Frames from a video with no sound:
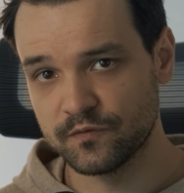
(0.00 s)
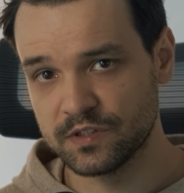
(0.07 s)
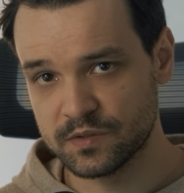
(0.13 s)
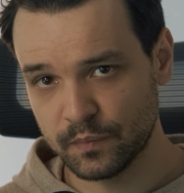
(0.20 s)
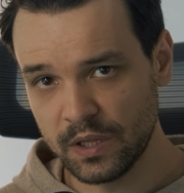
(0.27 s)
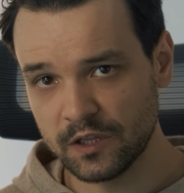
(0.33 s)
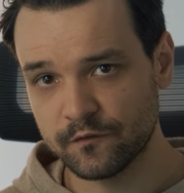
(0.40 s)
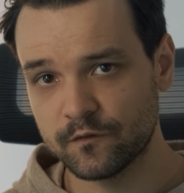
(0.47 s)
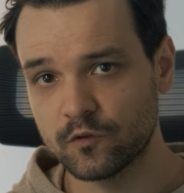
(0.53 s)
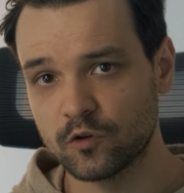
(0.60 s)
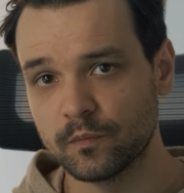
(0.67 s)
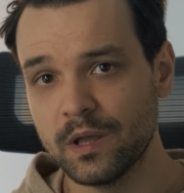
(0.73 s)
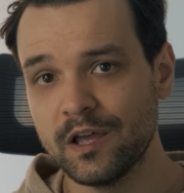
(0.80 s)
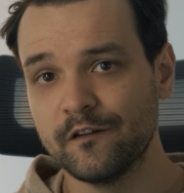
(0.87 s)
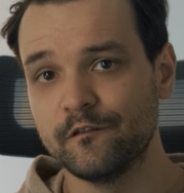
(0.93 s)
of this
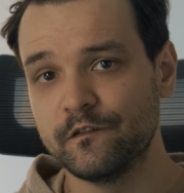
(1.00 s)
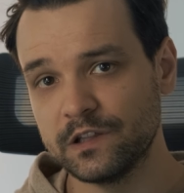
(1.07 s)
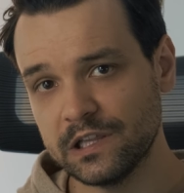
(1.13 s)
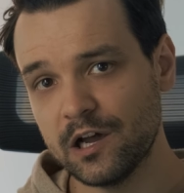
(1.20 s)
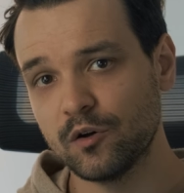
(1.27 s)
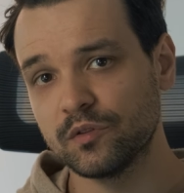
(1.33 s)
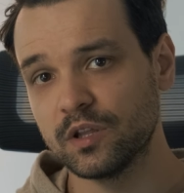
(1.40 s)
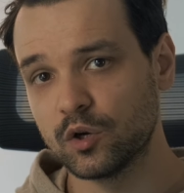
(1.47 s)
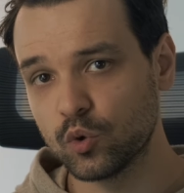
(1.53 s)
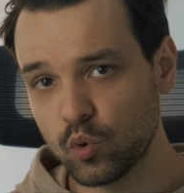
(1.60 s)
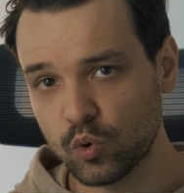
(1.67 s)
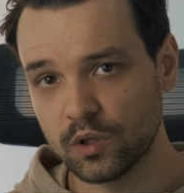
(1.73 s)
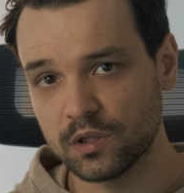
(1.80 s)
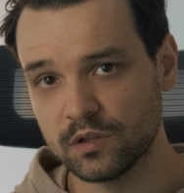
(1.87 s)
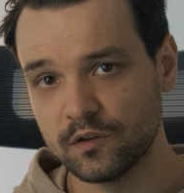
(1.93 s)
platform, fill out the
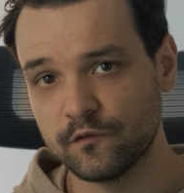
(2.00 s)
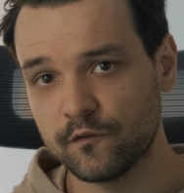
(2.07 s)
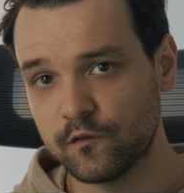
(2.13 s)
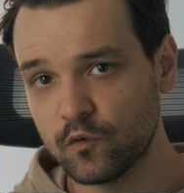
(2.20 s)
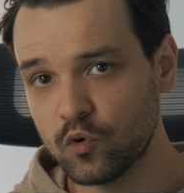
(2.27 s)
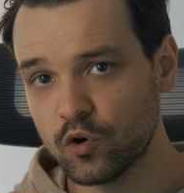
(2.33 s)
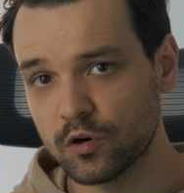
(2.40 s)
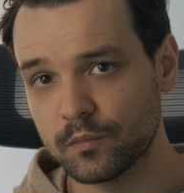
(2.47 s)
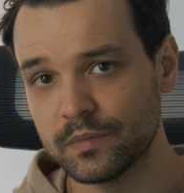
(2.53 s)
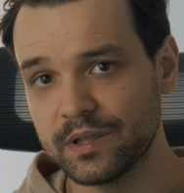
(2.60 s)
Google form